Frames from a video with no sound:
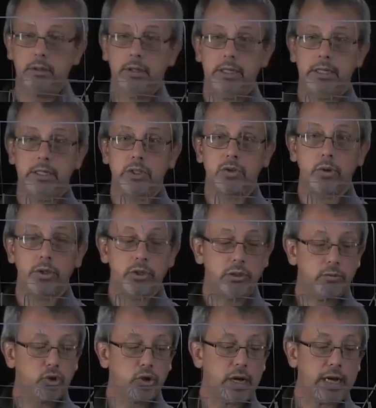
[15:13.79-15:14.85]
It is going to
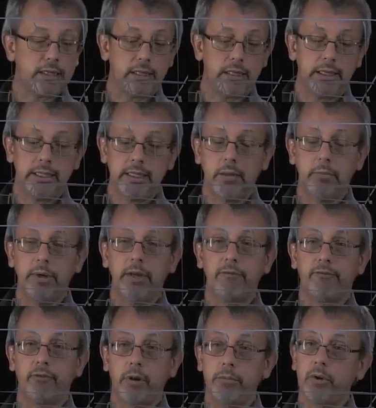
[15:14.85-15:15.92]
subtract a little bit
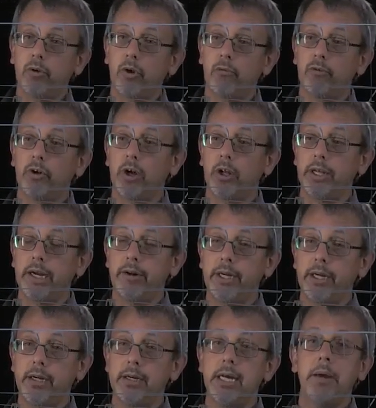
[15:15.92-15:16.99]
from your overall
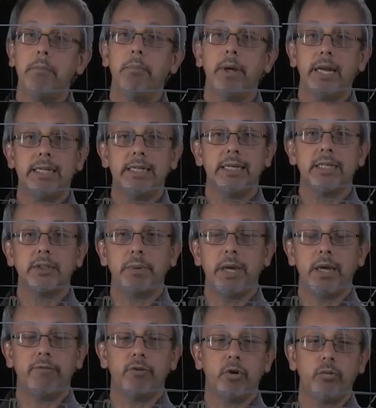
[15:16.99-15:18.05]
area, but it does
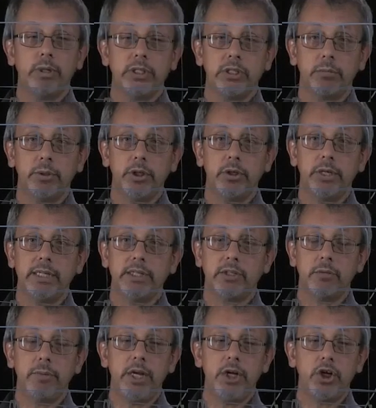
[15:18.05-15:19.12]
make for a reasonably good
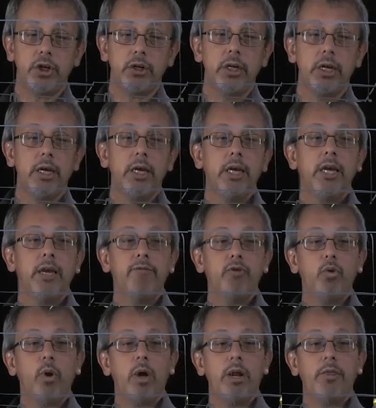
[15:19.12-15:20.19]
estimation. If
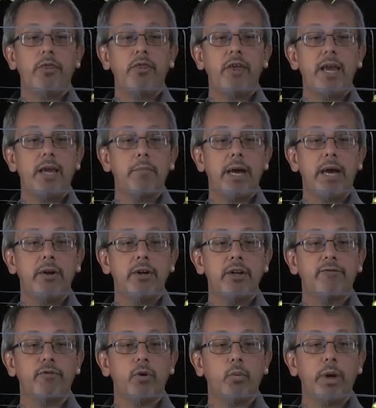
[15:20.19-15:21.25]
you want to think about
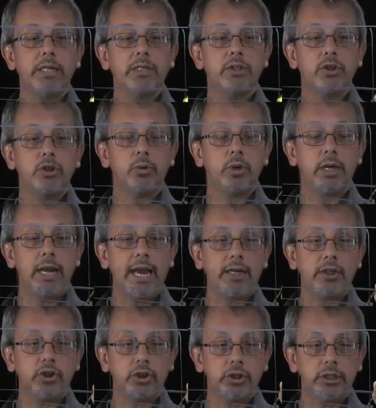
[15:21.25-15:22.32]
different ways that you can
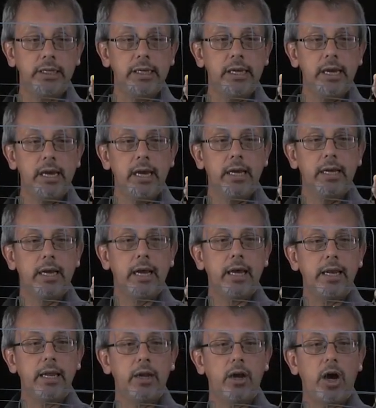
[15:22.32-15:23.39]
actually cut
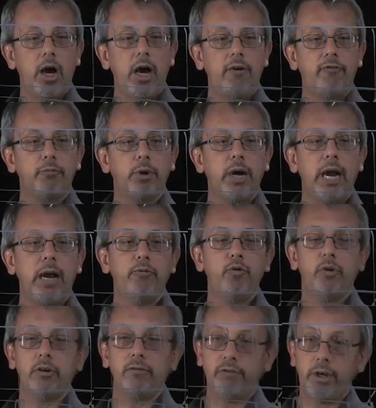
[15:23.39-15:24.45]
it off, perhaps you
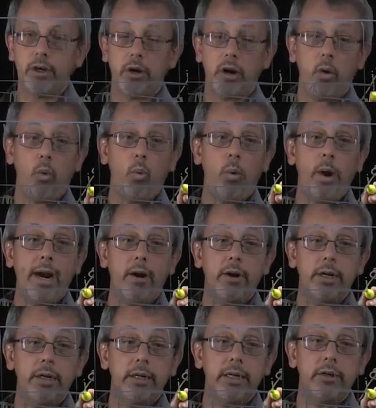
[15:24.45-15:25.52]
can figure out where
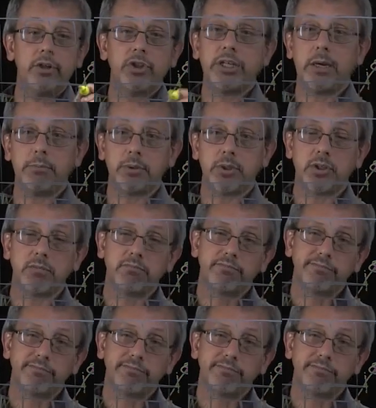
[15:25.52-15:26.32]
it intercepts